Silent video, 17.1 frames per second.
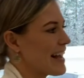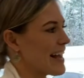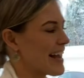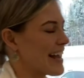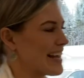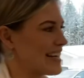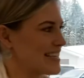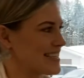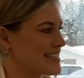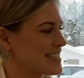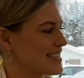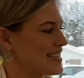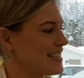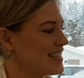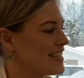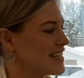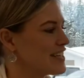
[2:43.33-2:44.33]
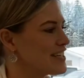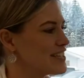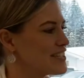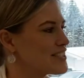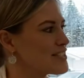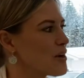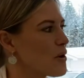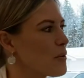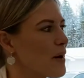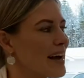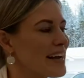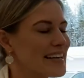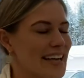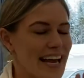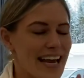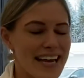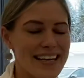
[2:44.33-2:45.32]
8. So
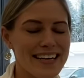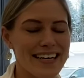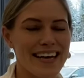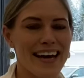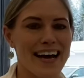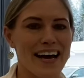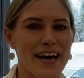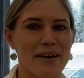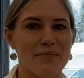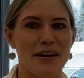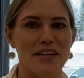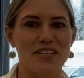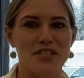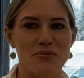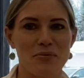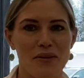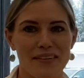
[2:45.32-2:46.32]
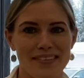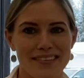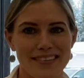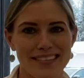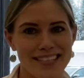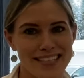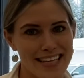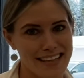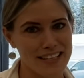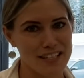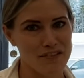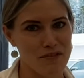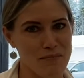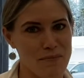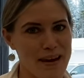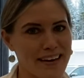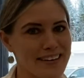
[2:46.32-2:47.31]
again, I just want to say this
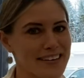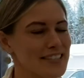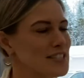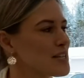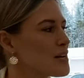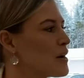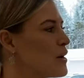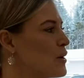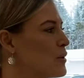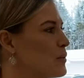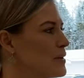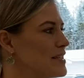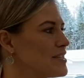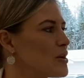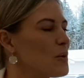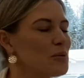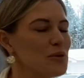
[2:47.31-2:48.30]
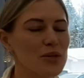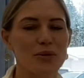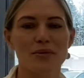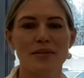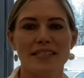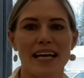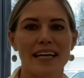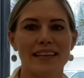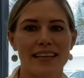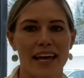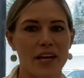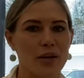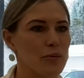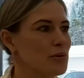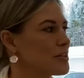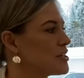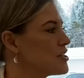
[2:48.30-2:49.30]
for parents. We don't use that
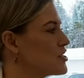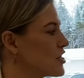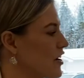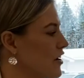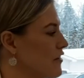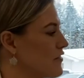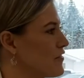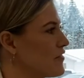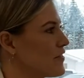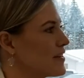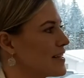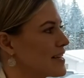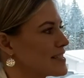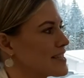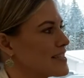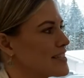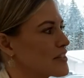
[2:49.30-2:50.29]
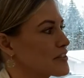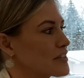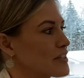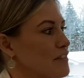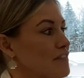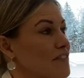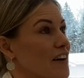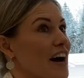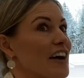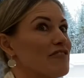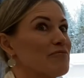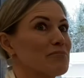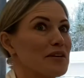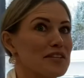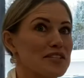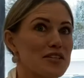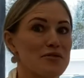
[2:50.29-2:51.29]
language of necessarily 5
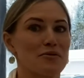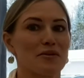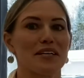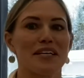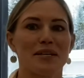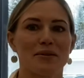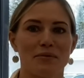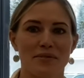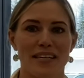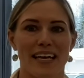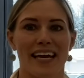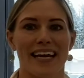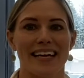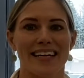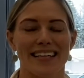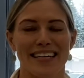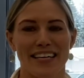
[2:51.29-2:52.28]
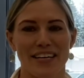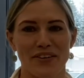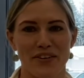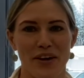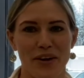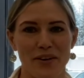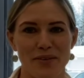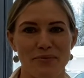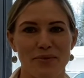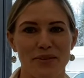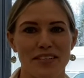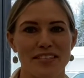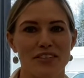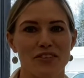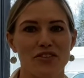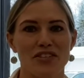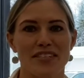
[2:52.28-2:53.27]
plus 3 equals 8 in kindergarten. We're
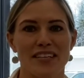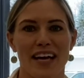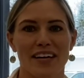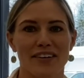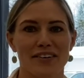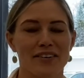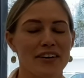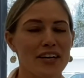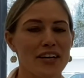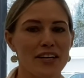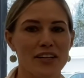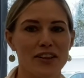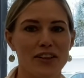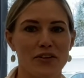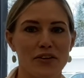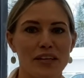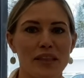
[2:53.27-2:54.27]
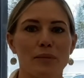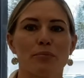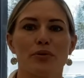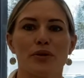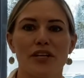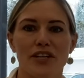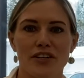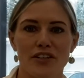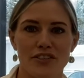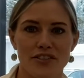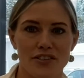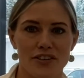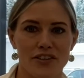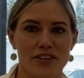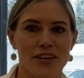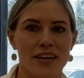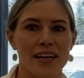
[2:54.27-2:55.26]
still just kind of learning the
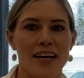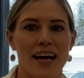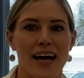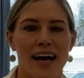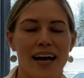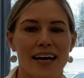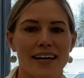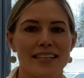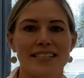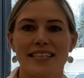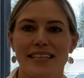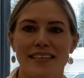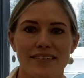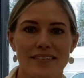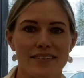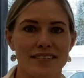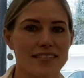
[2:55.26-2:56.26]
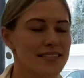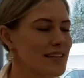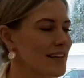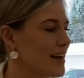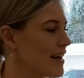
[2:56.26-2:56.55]
precursor skills